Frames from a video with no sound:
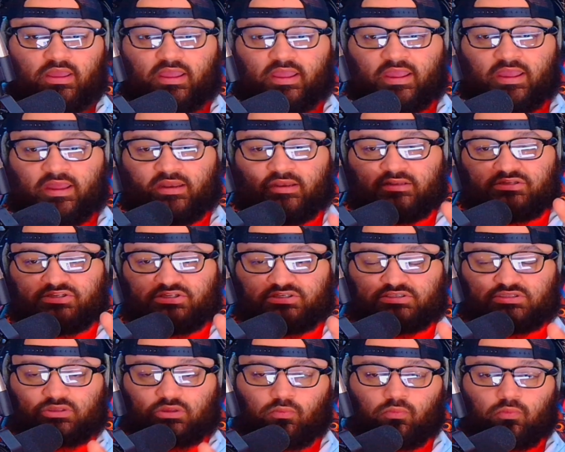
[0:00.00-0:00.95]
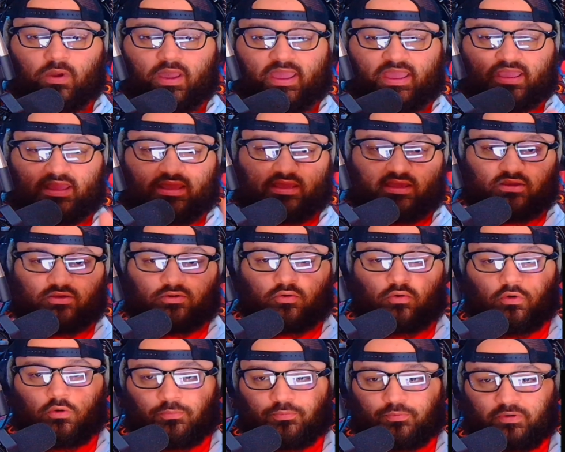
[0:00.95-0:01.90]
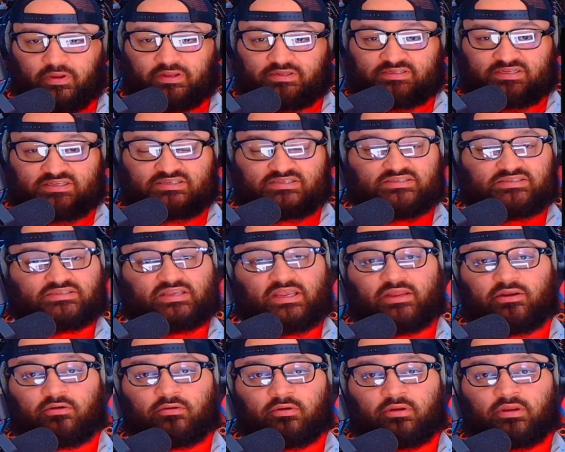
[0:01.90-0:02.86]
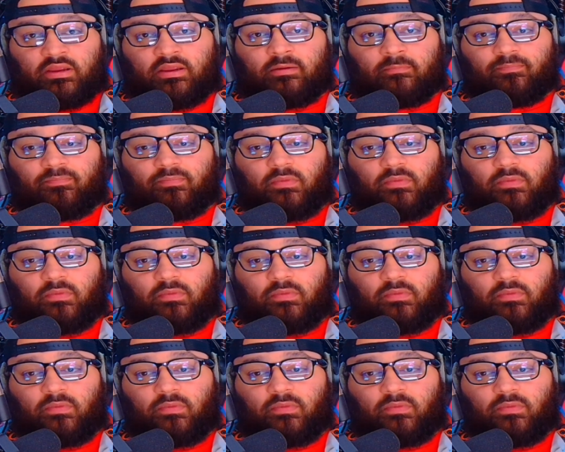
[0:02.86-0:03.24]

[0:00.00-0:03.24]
And just the way he incorporates his scenery,